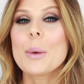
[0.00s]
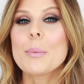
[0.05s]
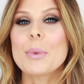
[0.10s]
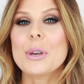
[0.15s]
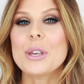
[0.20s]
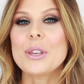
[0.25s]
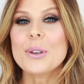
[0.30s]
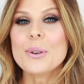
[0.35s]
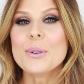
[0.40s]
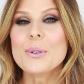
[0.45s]

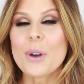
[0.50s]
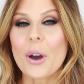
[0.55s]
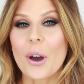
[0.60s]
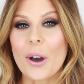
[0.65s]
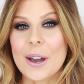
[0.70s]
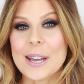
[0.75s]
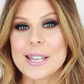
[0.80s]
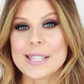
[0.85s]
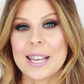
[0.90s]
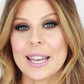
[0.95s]
but you
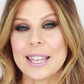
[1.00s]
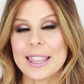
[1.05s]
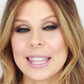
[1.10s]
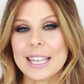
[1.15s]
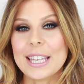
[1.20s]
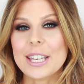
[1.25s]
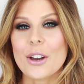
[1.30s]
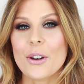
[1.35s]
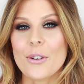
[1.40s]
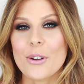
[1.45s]
guys, I
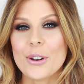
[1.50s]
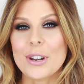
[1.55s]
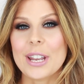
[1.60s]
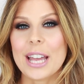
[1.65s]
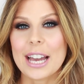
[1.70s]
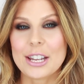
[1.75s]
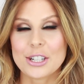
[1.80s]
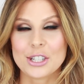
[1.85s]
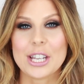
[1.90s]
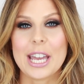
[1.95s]
think, are only
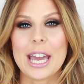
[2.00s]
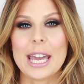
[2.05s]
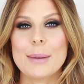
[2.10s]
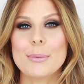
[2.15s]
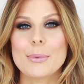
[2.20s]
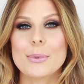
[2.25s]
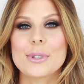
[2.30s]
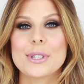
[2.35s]
actually able